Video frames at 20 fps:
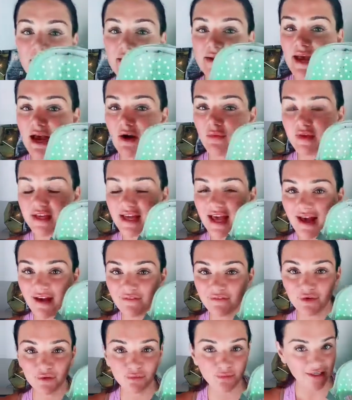Now we
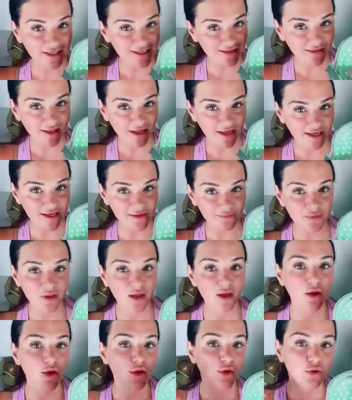have green light.
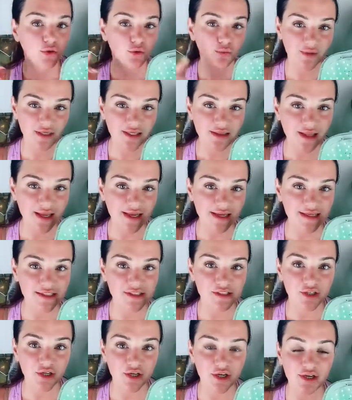Green light
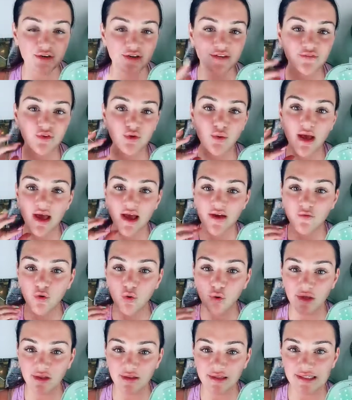is good if you have
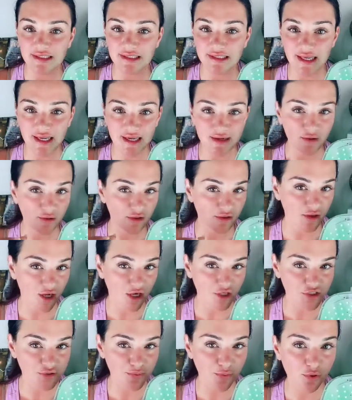oily skin or
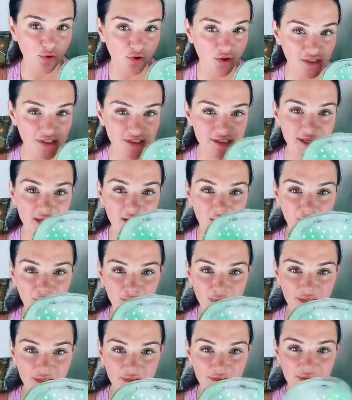large pores to help
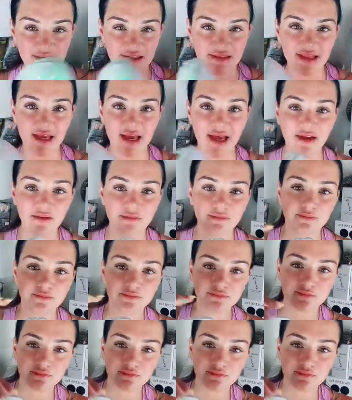regulate that.